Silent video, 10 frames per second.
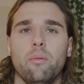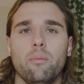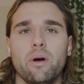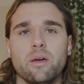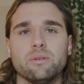
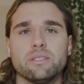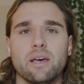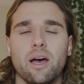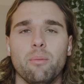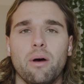My name is
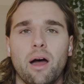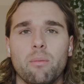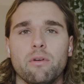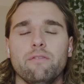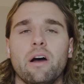Sam,
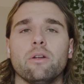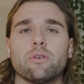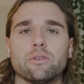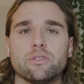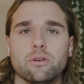I'm the
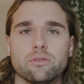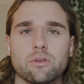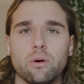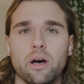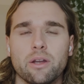founder of So
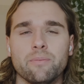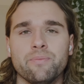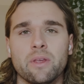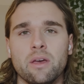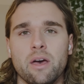Squared.
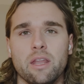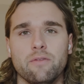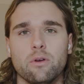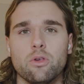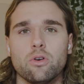And
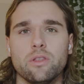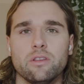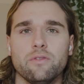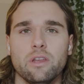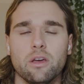if you're enjoying
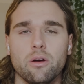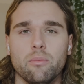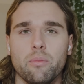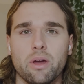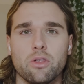this
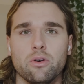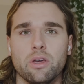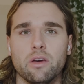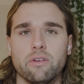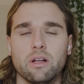video, make sure you
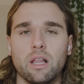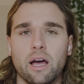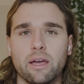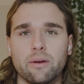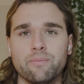give it a
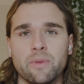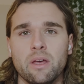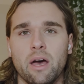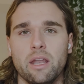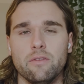like.
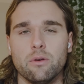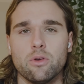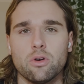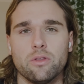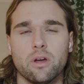And if you're
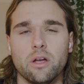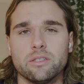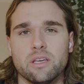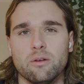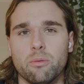enjoying the
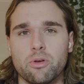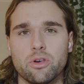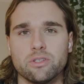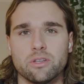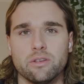content that we're
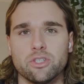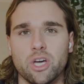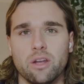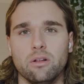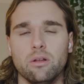producing on this
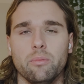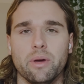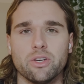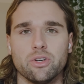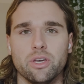channel,
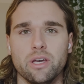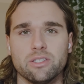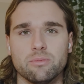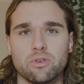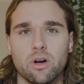make sure you hit
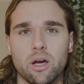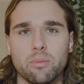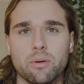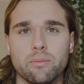subscribe.